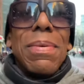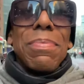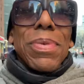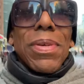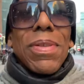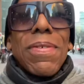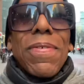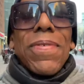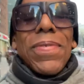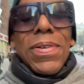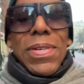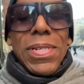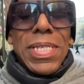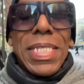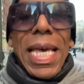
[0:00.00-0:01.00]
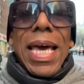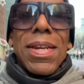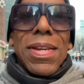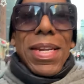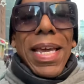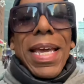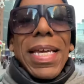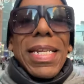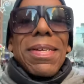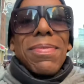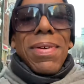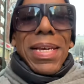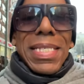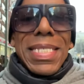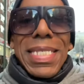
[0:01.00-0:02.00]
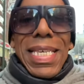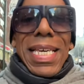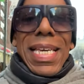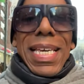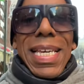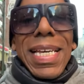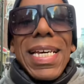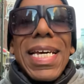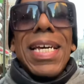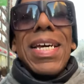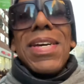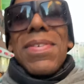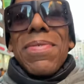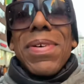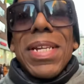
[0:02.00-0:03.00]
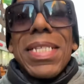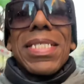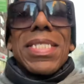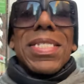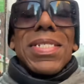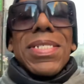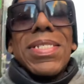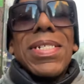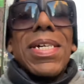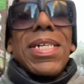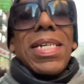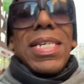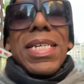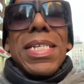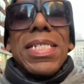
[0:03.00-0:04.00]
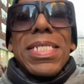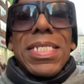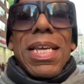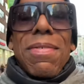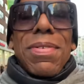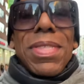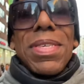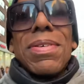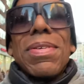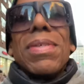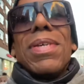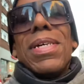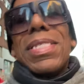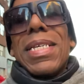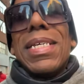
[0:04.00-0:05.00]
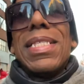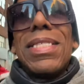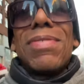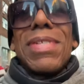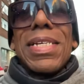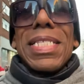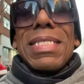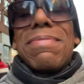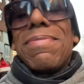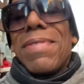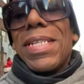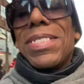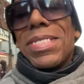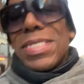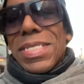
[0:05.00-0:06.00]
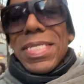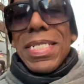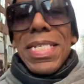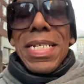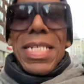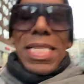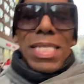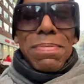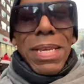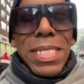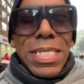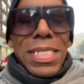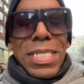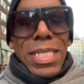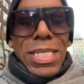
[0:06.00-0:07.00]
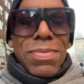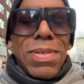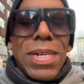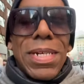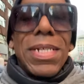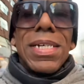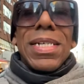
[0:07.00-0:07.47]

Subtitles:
beautiful Saturday in NYC, wanted to share with you a little inspiration, especially since we're